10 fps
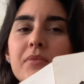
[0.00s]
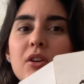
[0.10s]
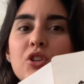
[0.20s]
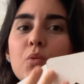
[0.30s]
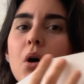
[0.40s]

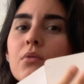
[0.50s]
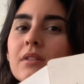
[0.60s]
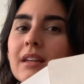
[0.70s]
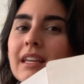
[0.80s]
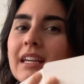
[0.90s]
you
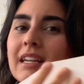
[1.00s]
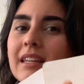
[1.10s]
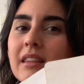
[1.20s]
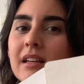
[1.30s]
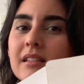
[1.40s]
won't
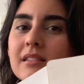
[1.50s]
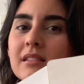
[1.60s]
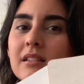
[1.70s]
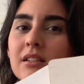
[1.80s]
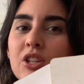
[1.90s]
need
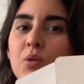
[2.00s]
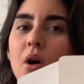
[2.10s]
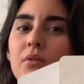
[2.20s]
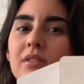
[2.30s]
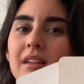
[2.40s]
this. You
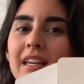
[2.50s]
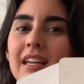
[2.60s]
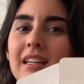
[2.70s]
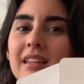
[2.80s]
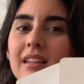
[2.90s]
won't
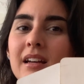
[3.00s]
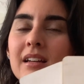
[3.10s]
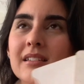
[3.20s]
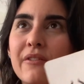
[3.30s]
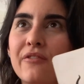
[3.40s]
need
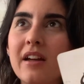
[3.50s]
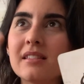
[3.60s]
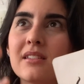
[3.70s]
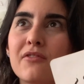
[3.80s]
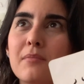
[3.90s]
the
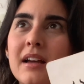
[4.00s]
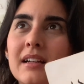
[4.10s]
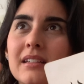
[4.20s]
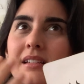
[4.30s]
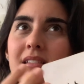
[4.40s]
defensive
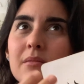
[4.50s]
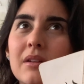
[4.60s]
mechanism.